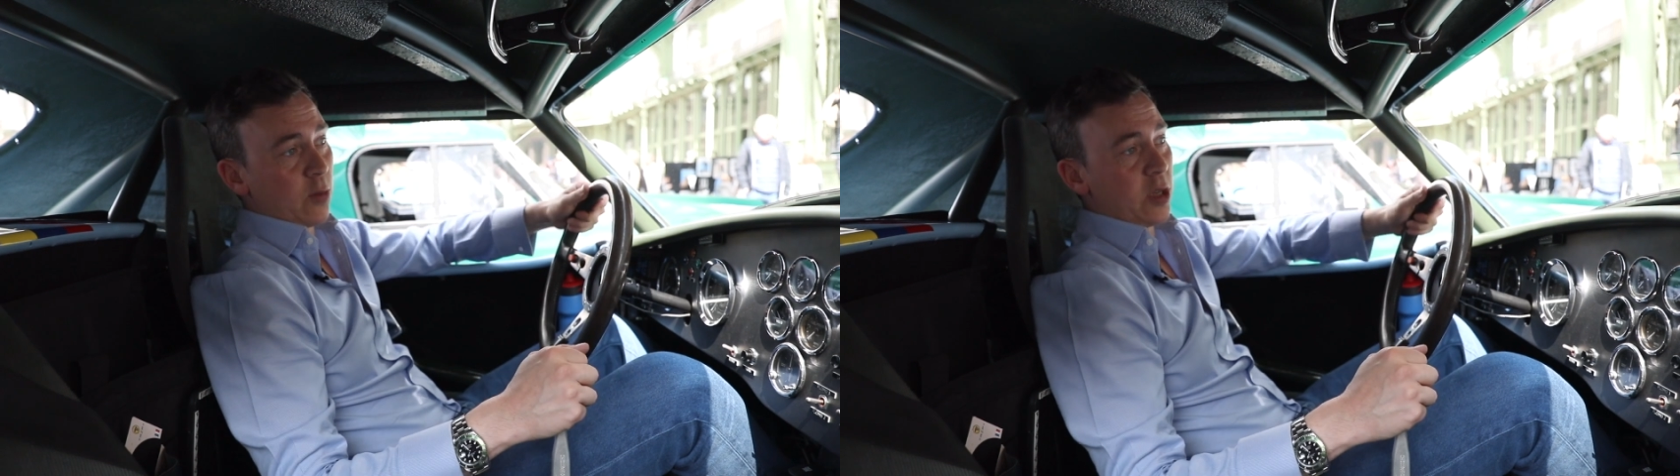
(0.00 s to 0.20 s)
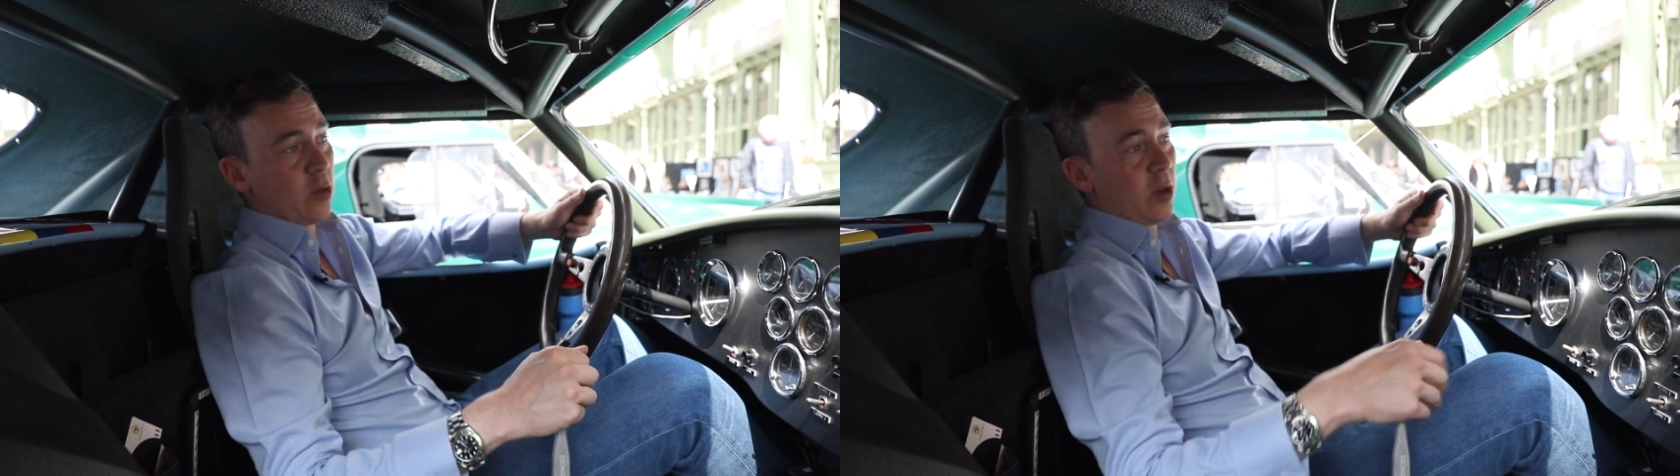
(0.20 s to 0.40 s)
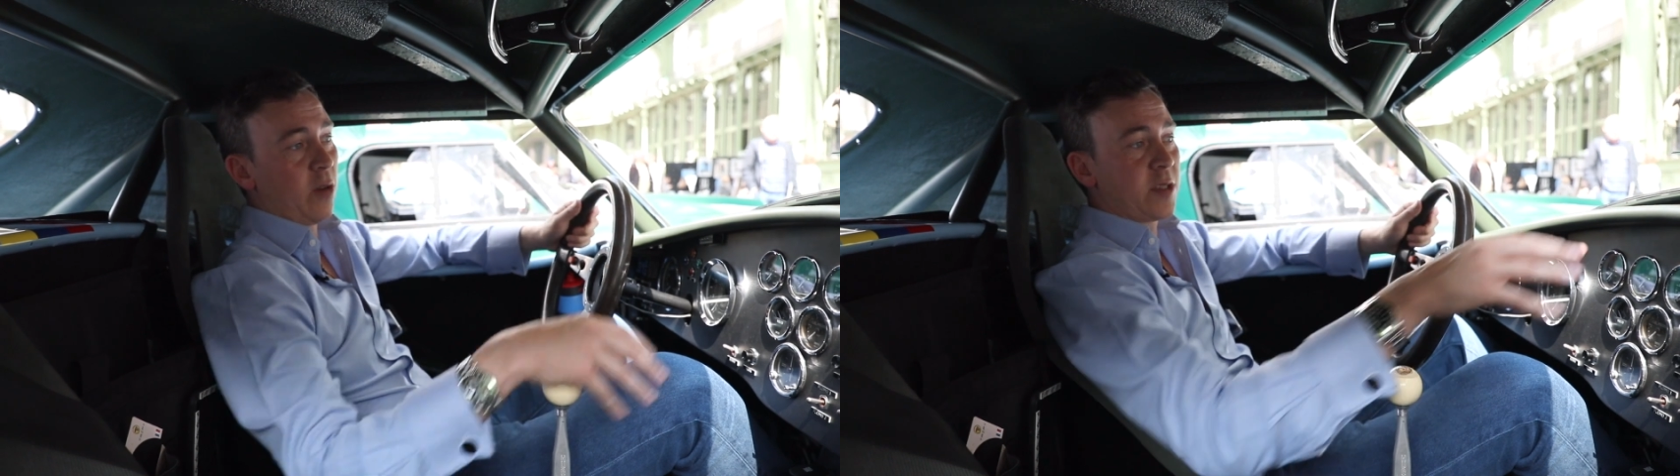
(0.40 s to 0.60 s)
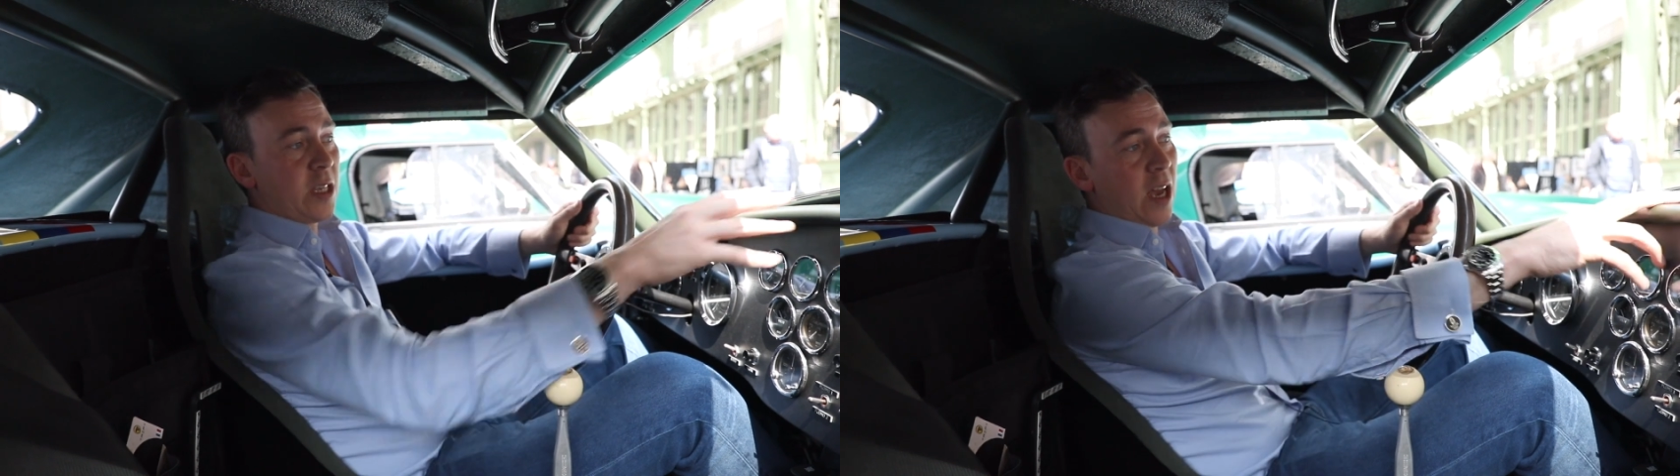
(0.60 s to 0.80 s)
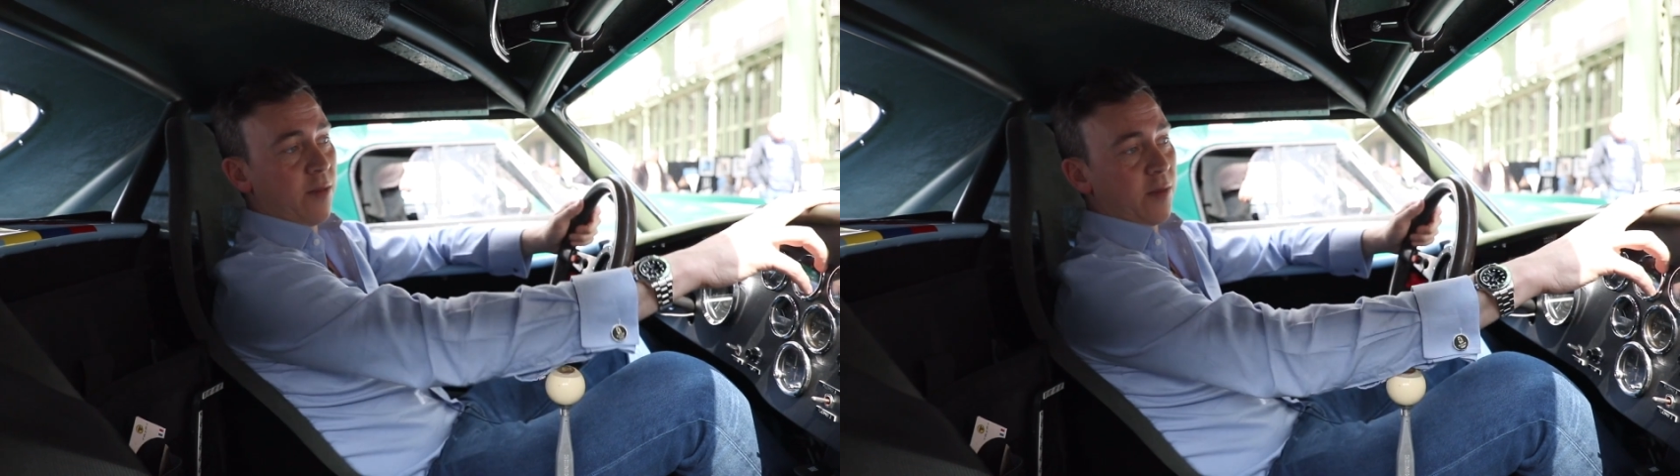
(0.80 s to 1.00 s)
that we do. We
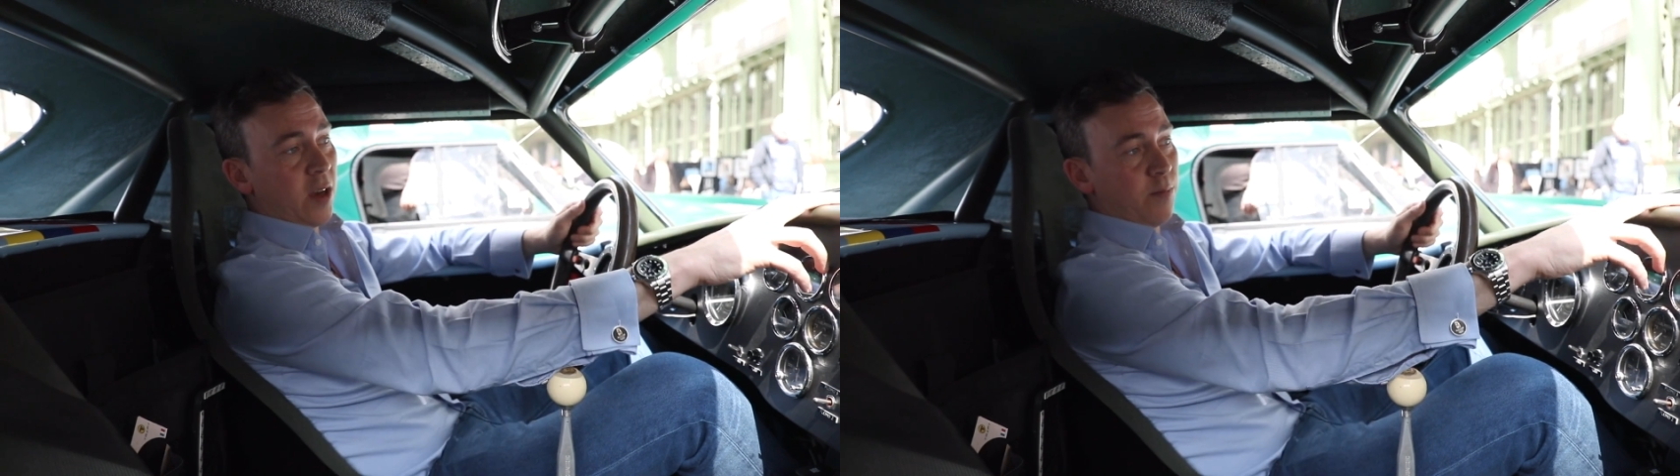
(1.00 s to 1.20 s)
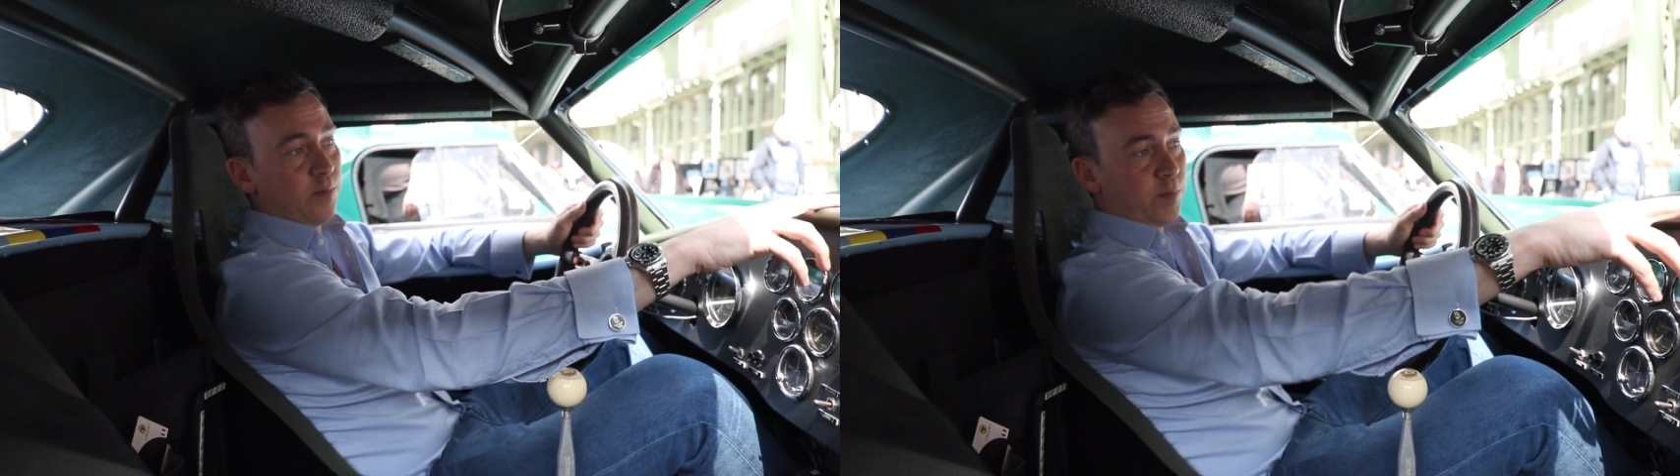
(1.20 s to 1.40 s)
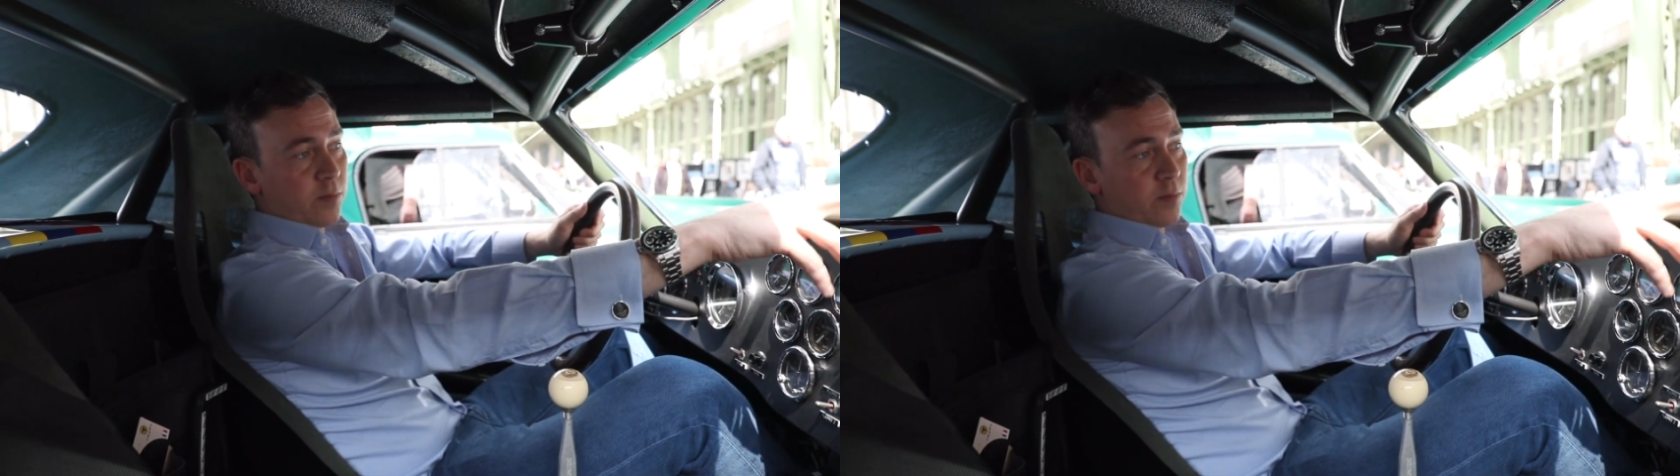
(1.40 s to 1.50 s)
obviously have a